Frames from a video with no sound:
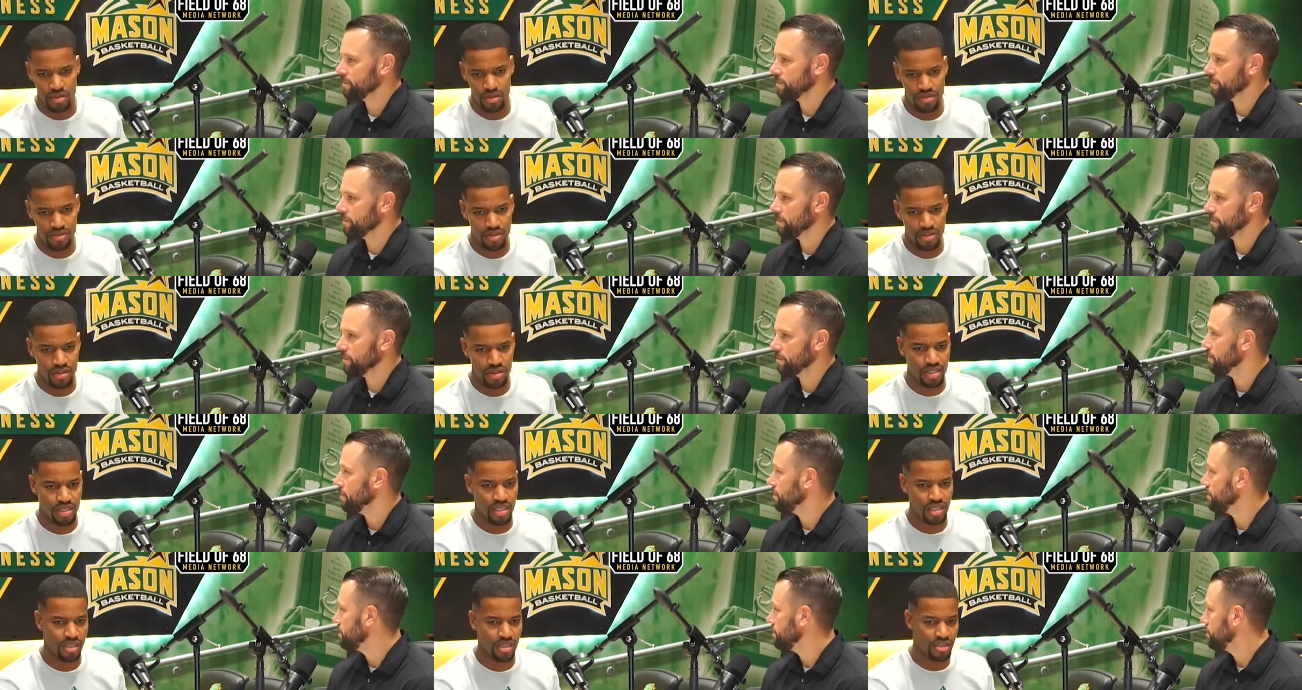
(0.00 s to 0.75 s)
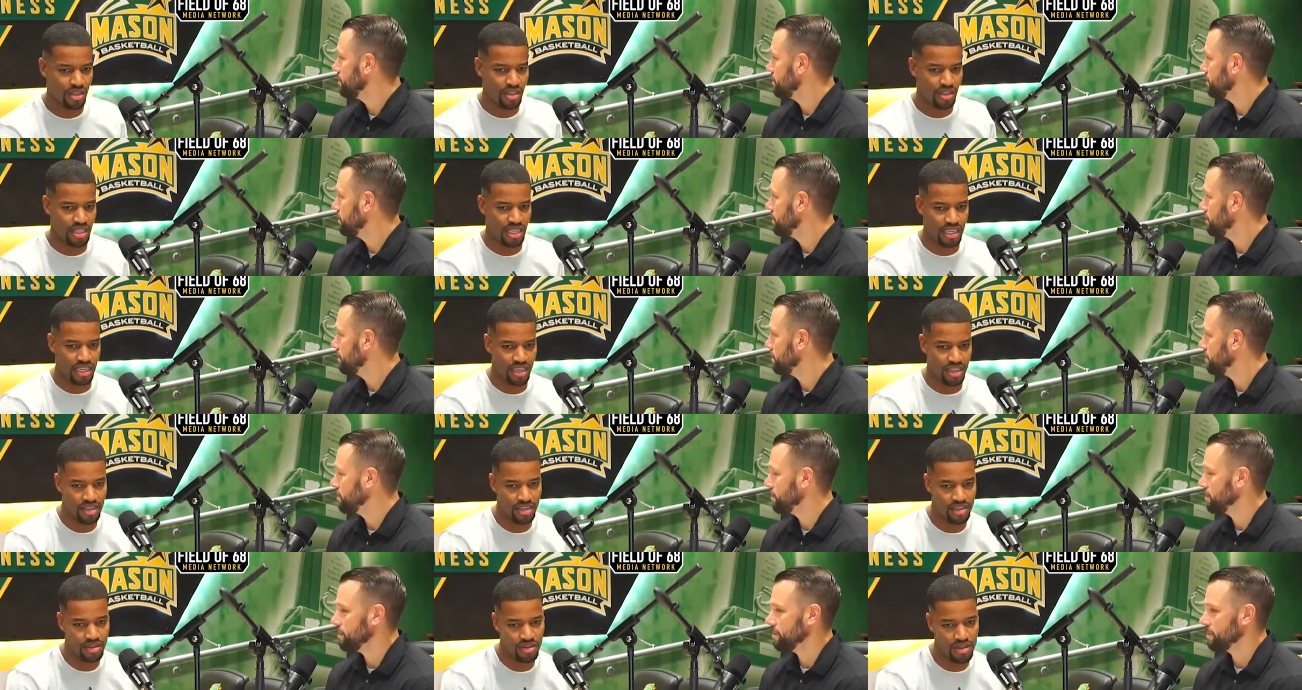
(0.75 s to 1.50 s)
Speaker 1: know, you see it's at the
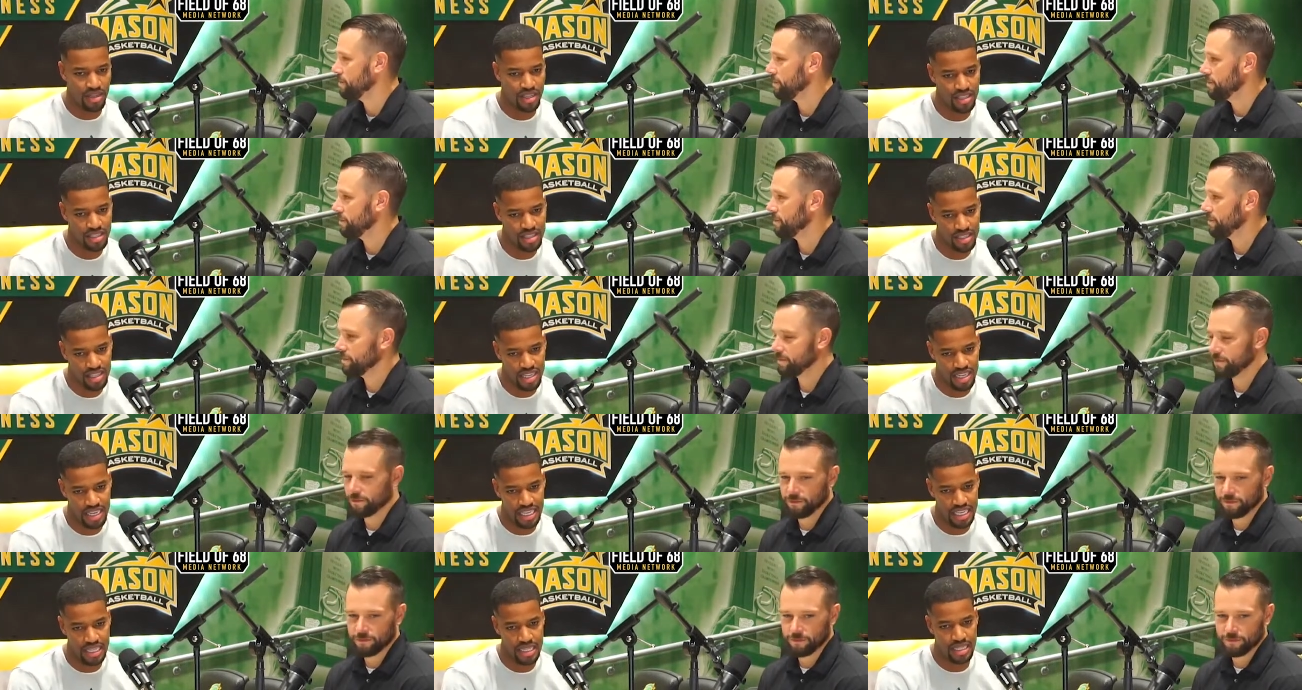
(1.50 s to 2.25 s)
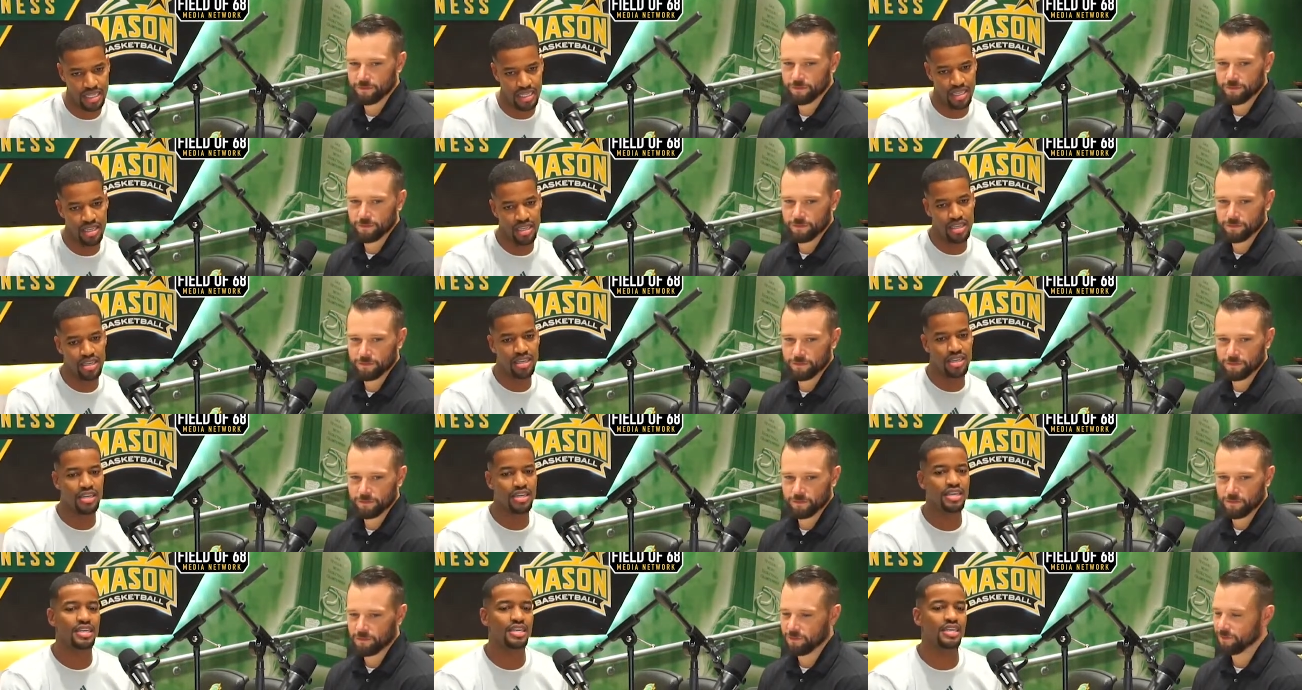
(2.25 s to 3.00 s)
end. You guys get that illity,
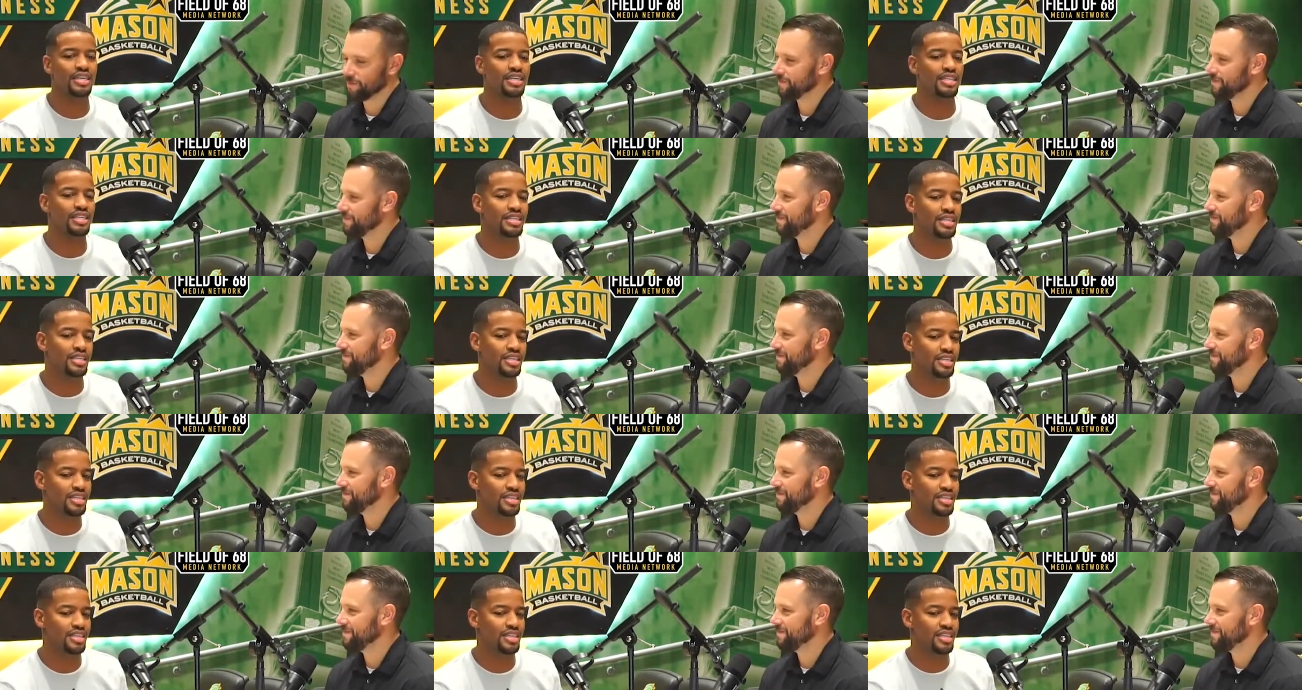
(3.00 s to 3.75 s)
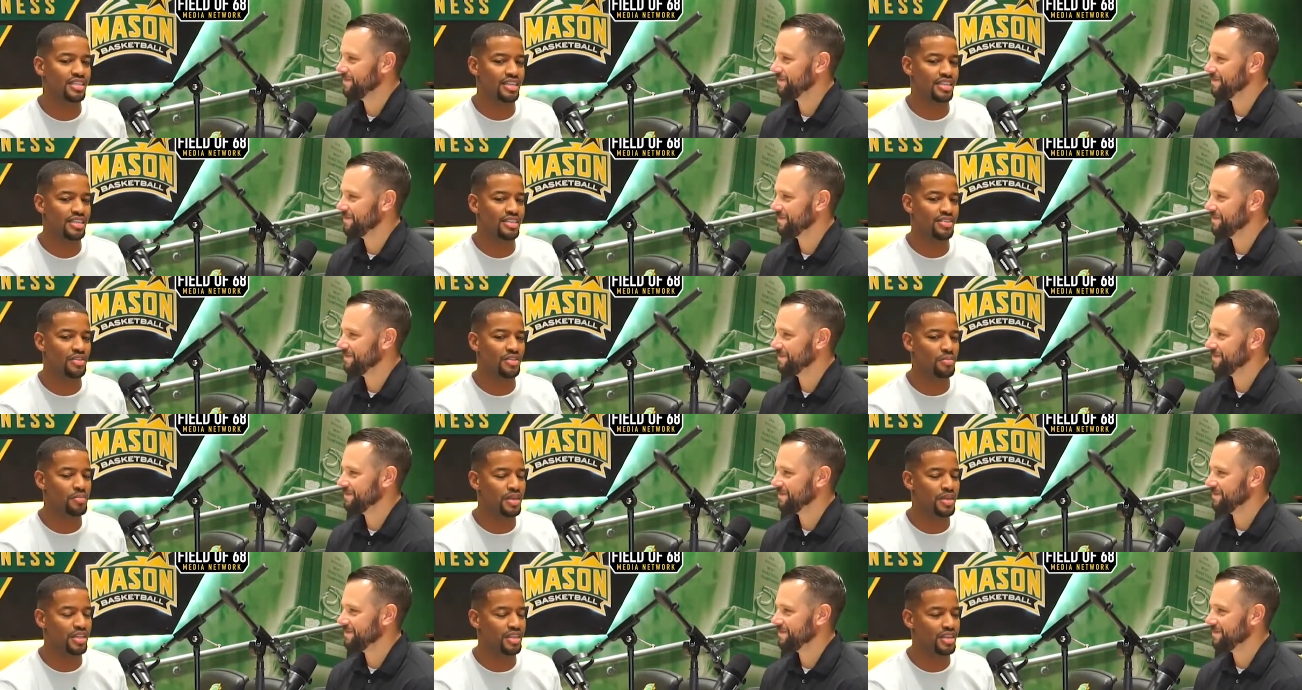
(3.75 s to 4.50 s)
illity, and that's
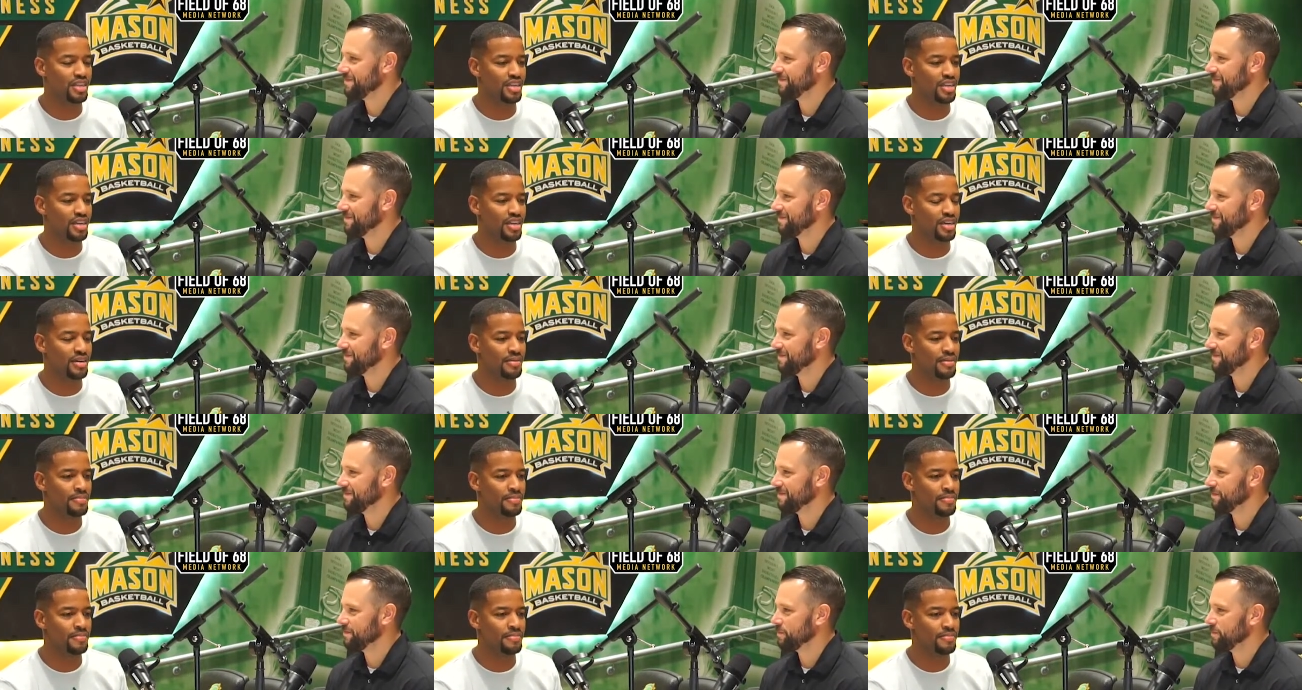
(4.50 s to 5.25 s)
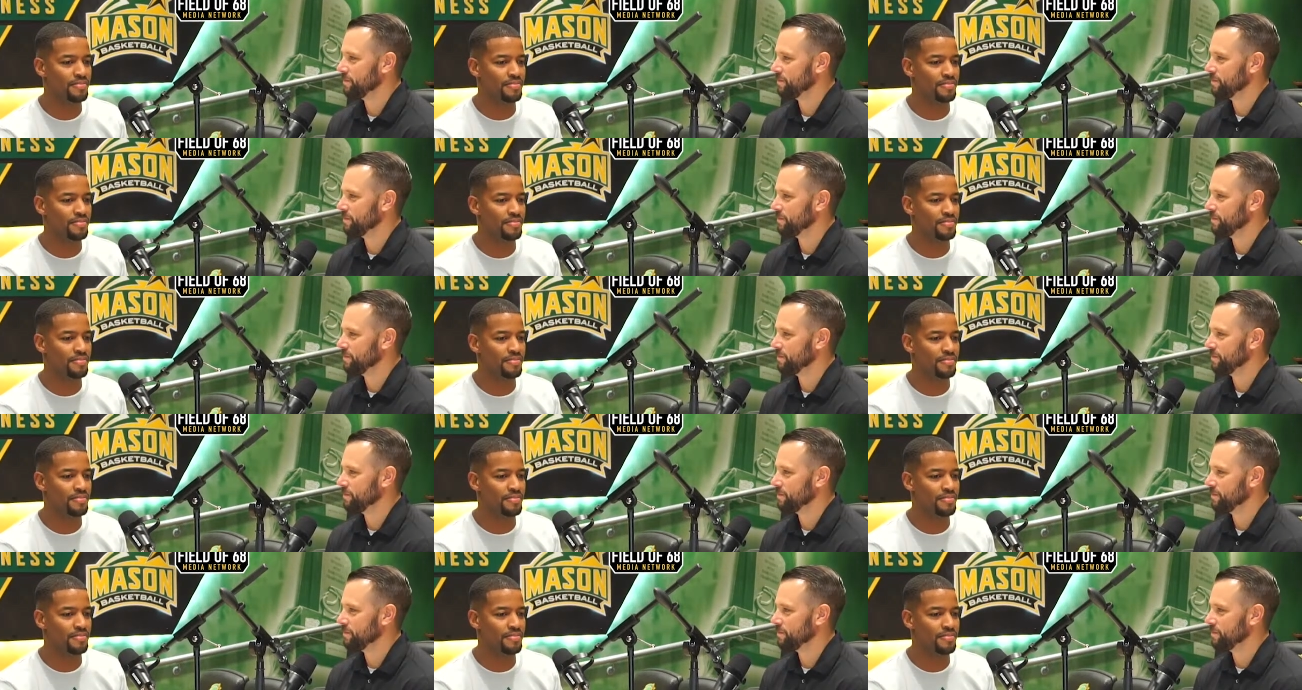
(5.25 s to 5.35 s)
humility. Um,